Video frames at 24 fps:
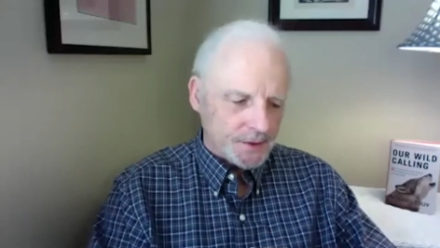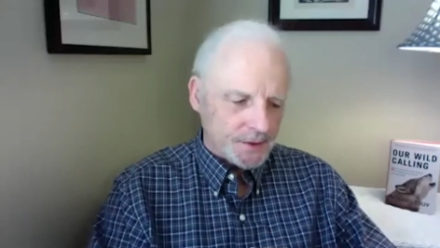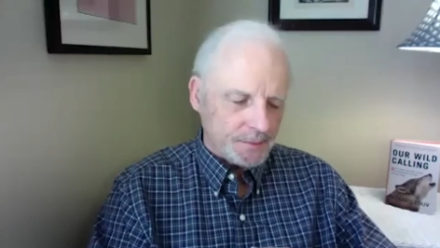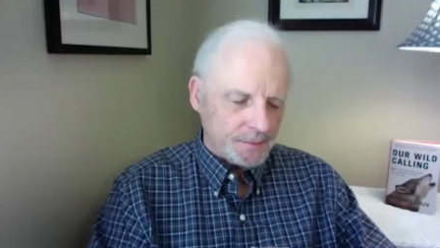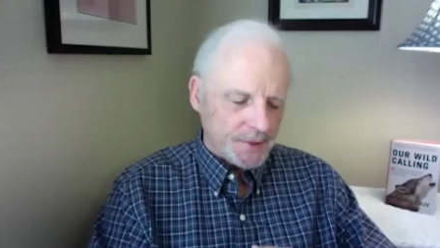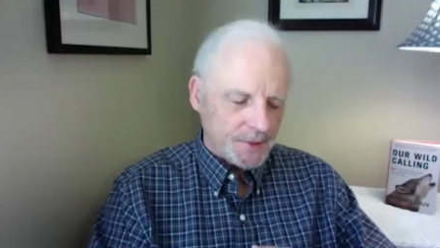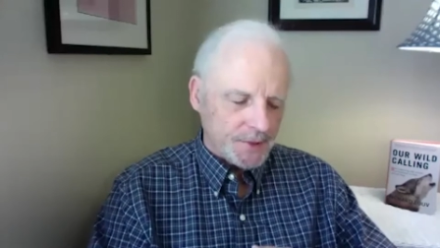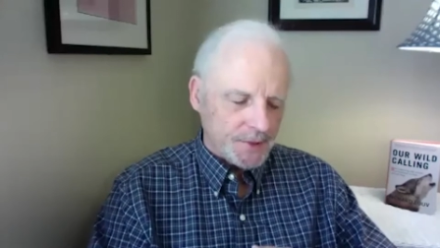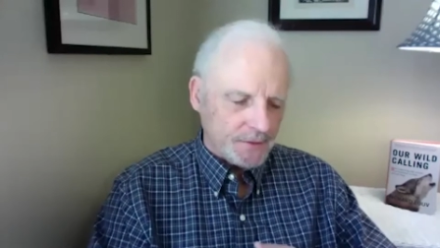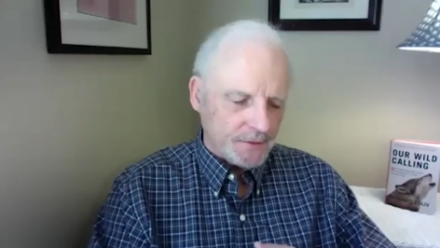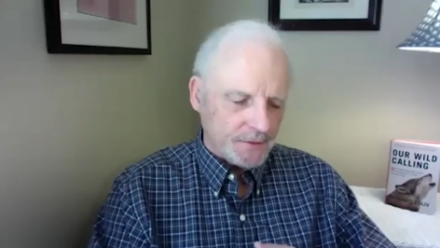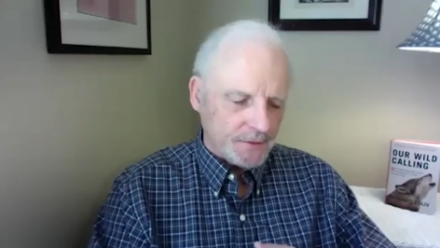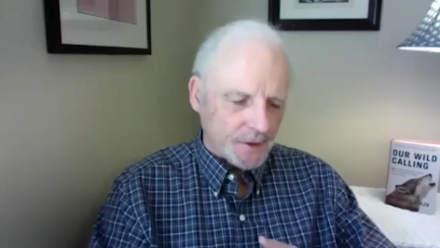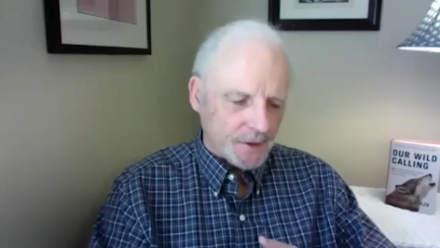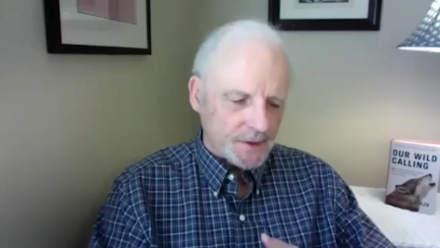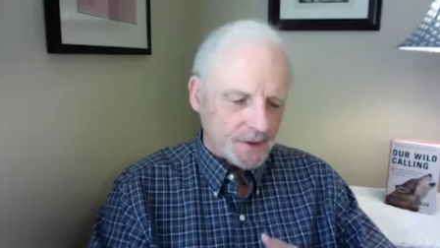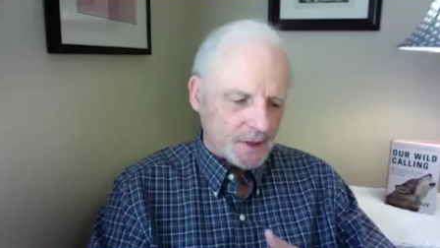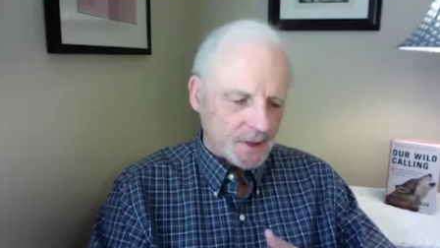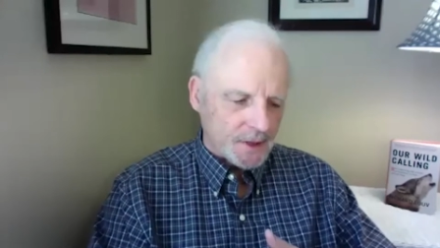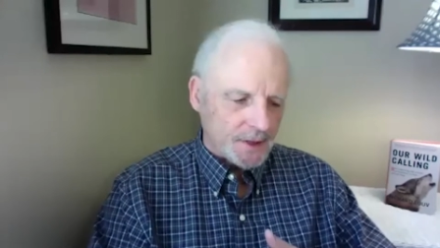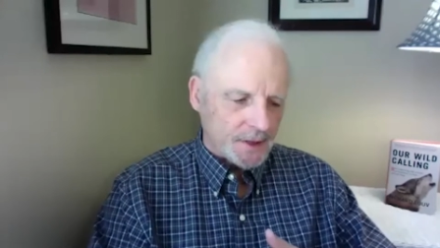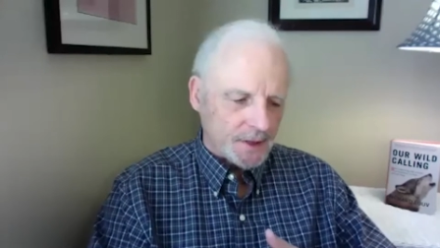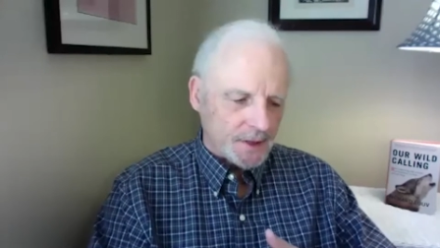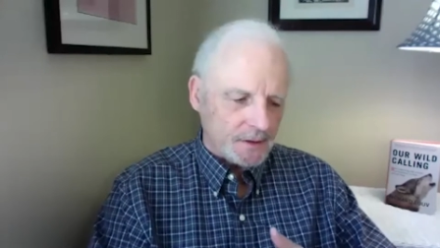had been
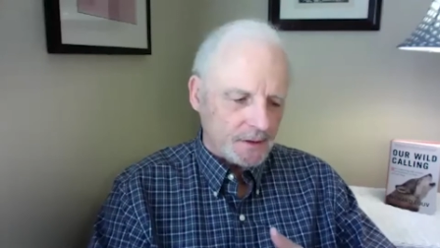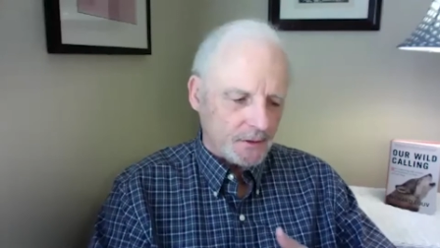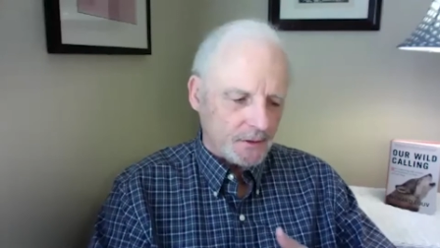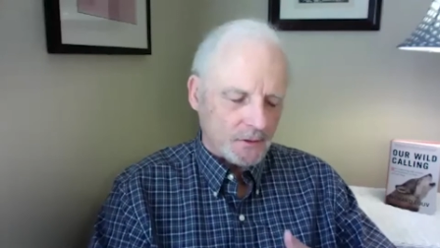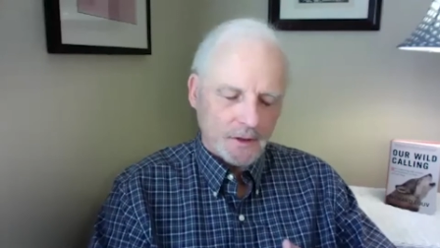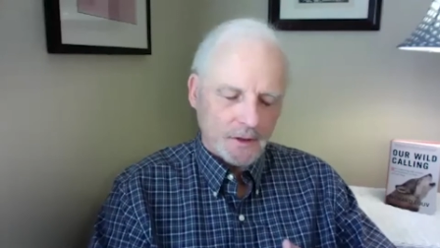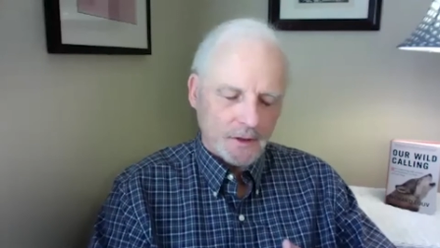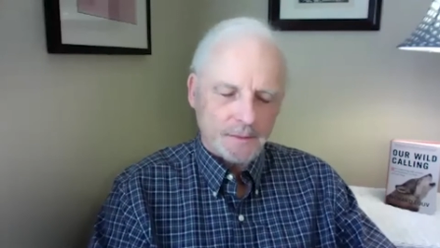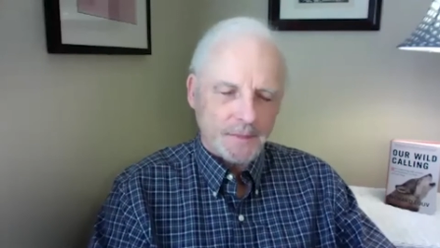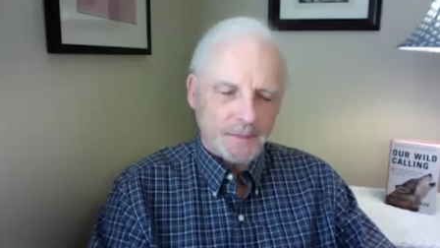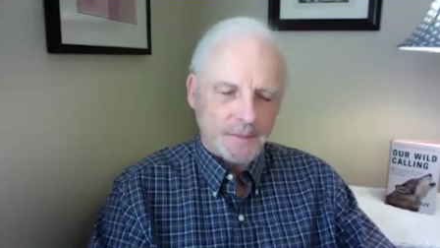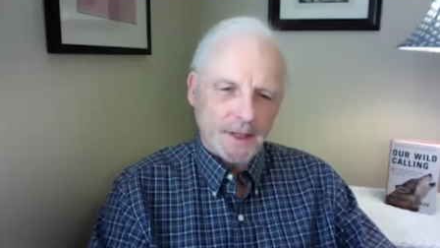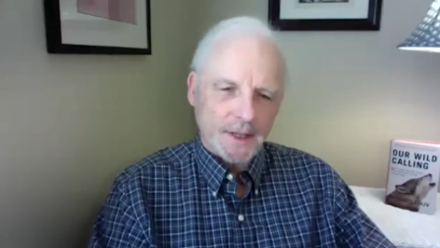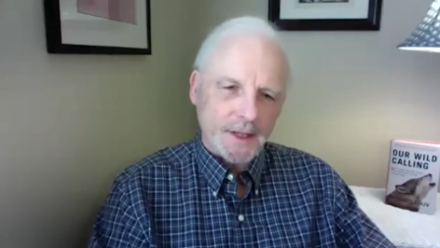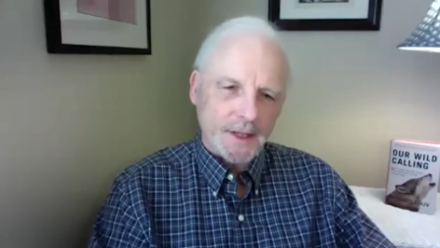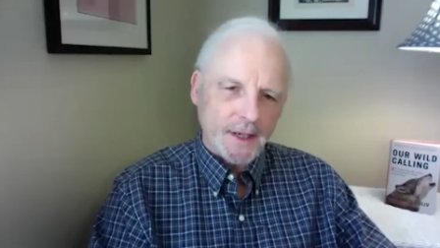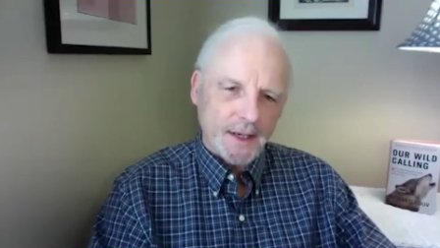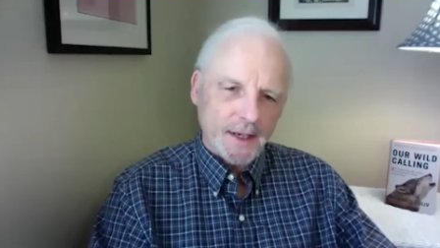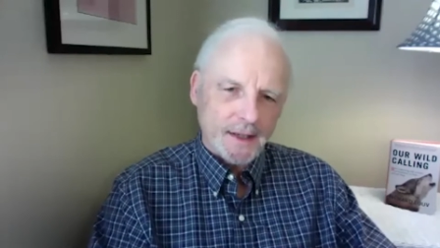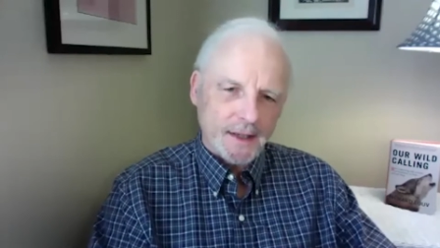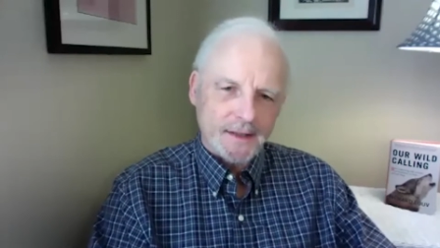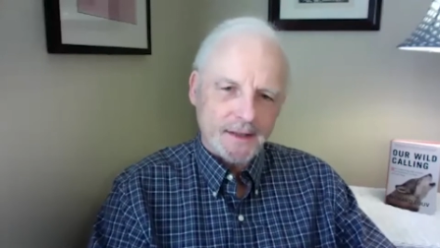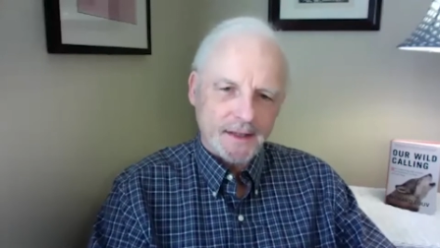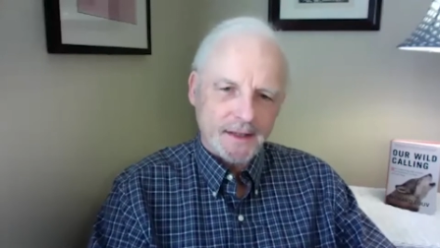virtually ignored by the
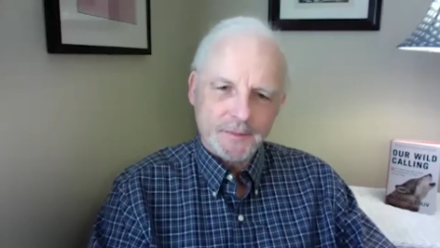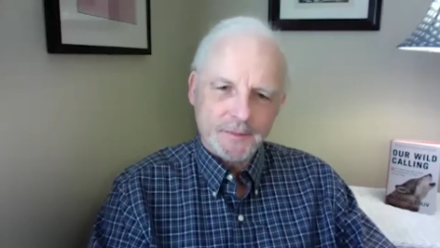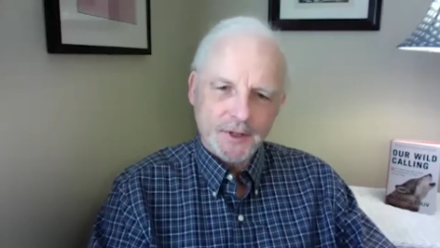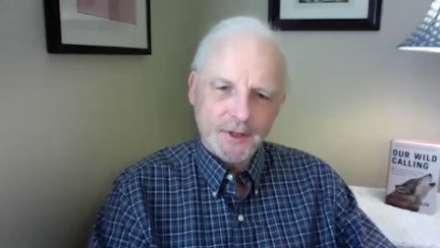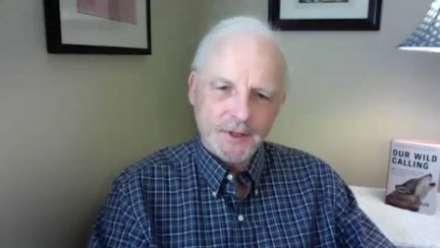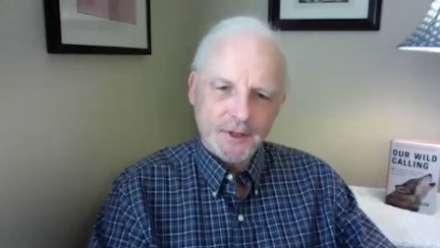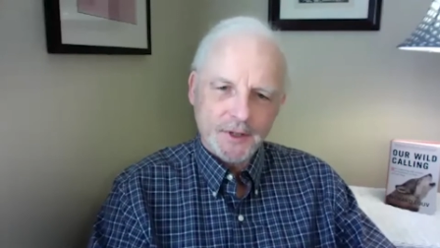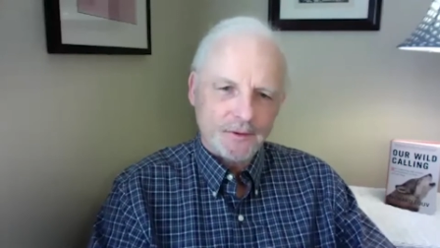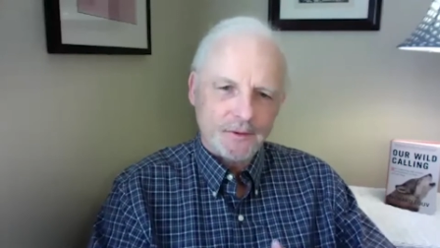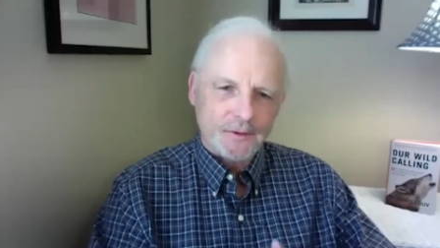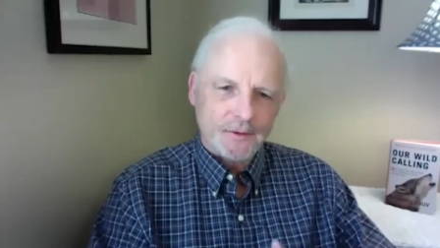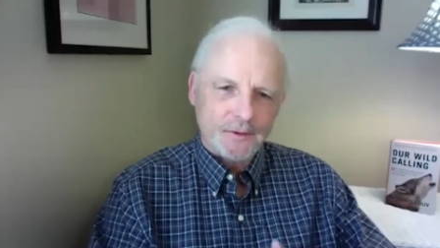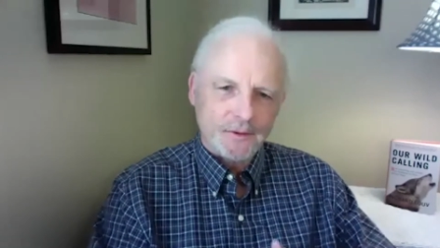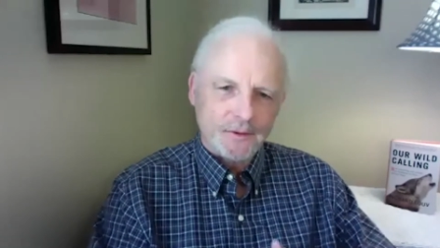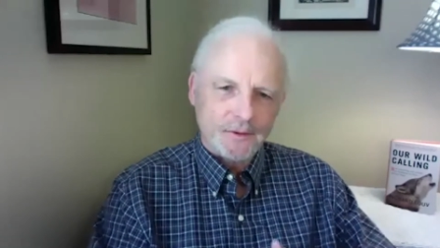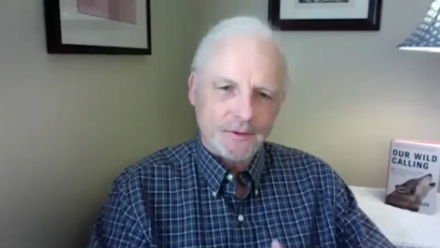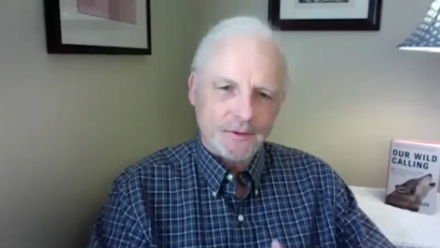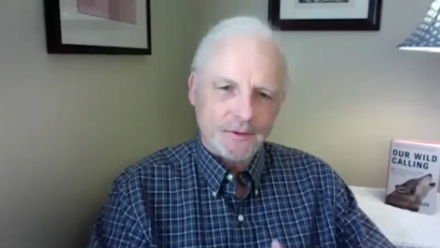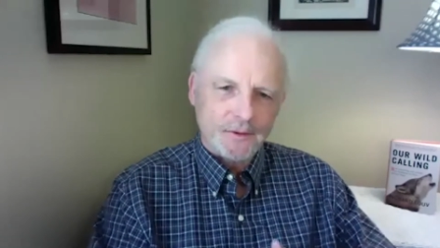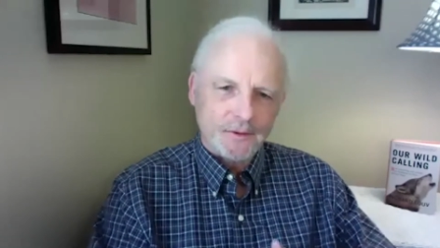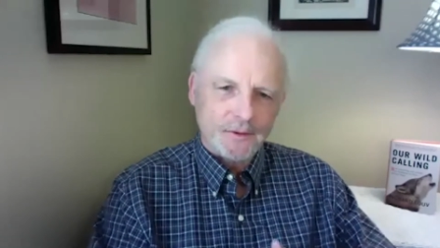academic world.